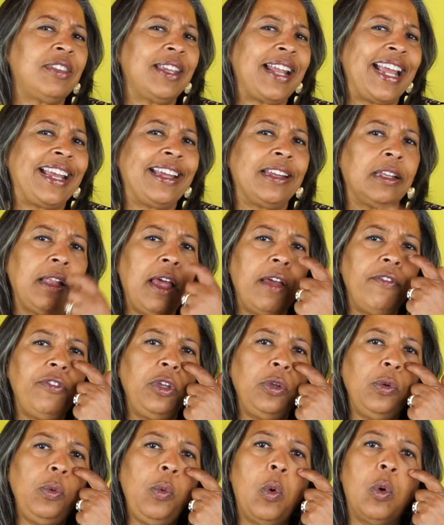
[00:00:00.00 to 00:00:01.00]
then I can love
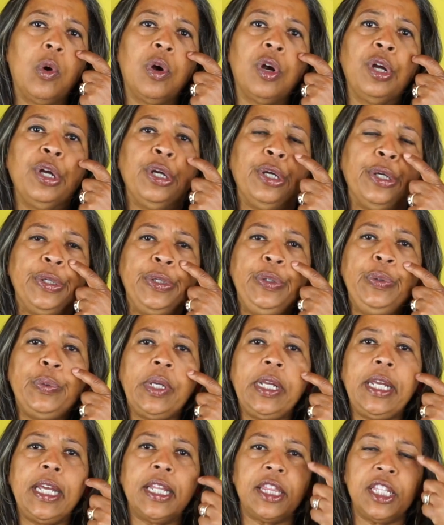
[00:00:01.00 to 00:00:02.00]
you, or you
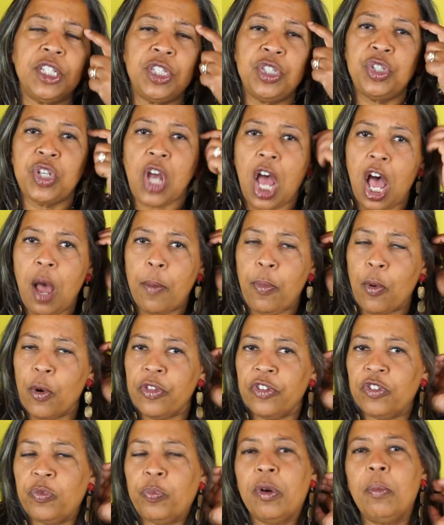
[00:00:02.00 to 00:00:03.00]
can get this job or
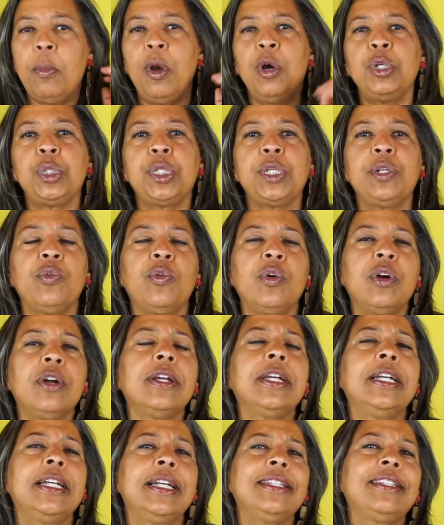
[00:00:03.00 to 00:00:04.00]
this promotion
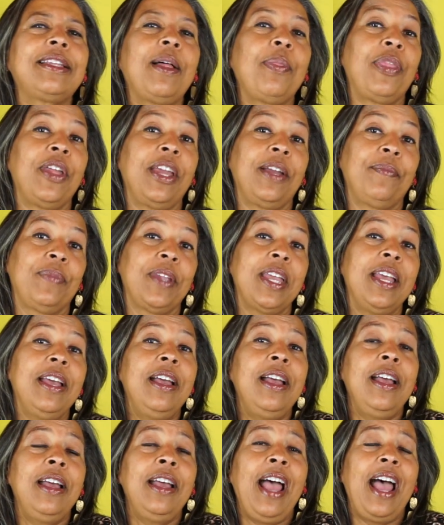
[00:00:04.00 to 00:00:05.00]
or something.
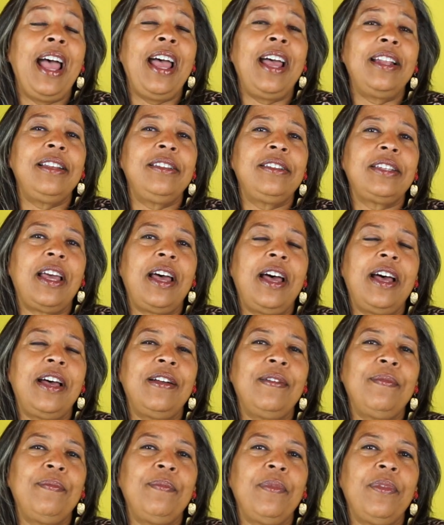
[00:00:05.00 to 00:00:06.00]
And
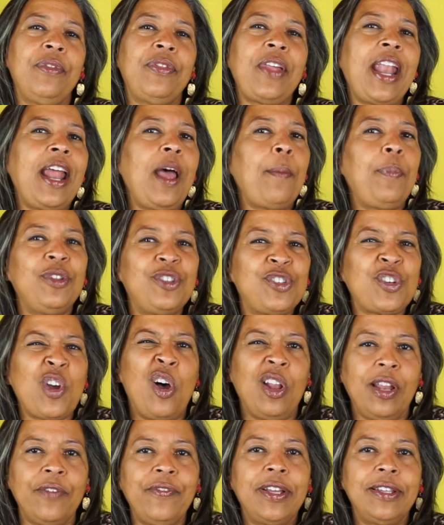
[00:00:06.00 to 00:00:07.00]
that happens to
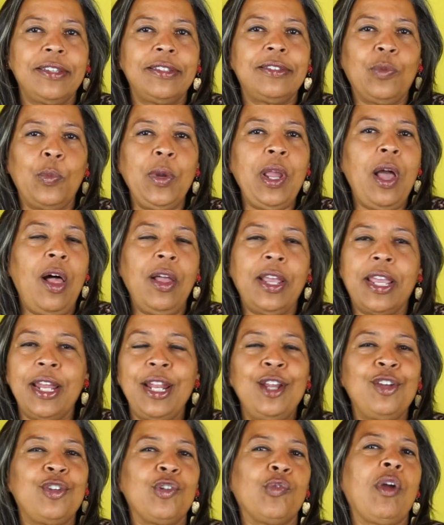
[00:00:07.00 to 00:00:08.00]
all of us. We all
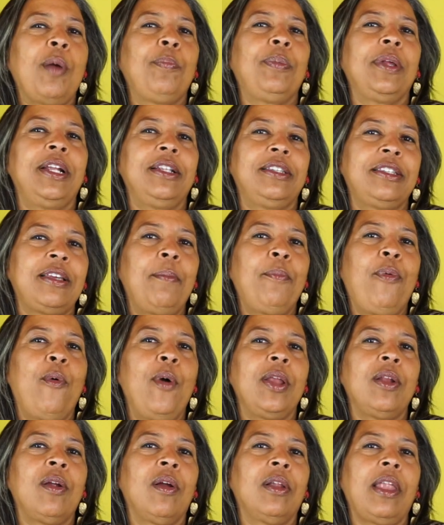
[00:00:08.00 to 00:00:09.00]
get interrupted at some
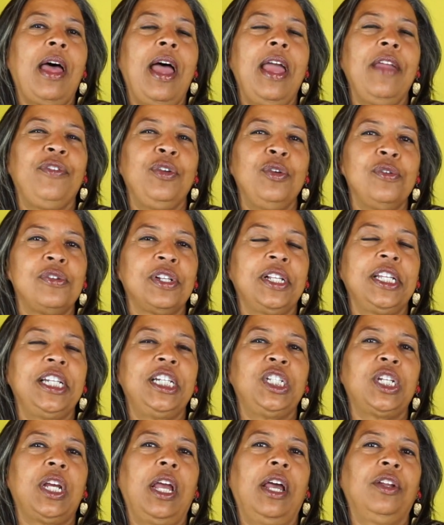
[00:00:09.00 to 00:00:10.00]
point in our life, usually
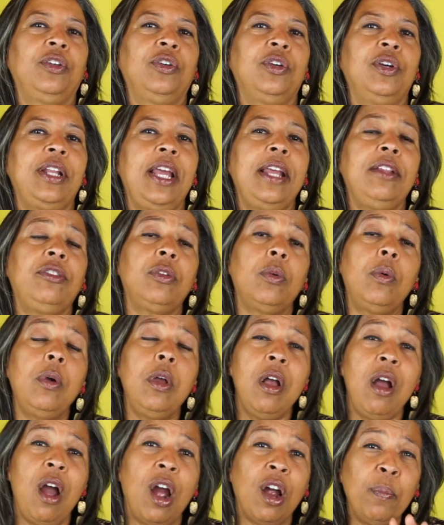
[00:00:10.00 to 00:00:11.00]
in childhood. And so
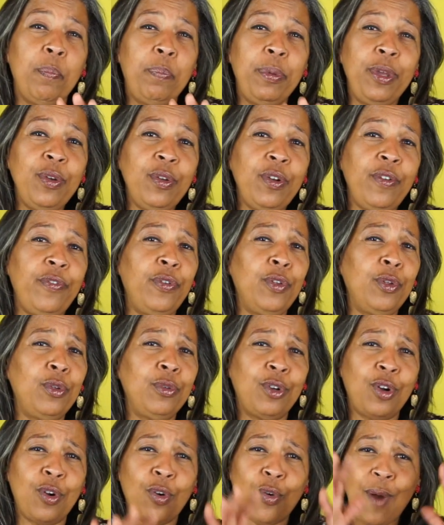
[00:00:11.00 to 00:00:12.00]
our
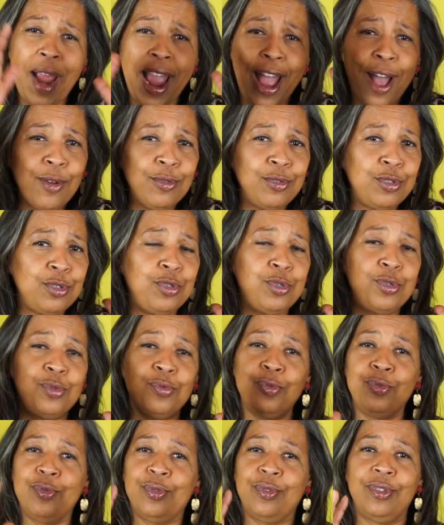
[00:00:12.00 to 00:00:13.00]
beautiful crowned
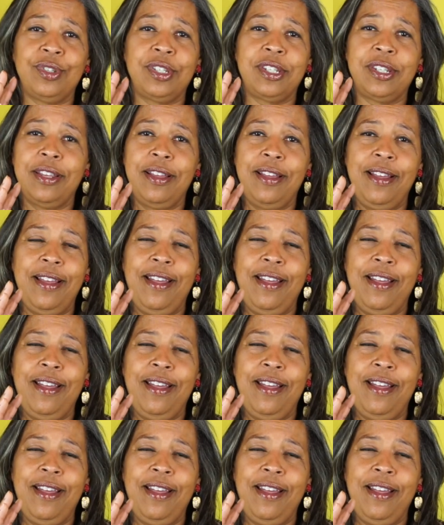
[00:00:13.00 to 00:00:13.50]
jewels,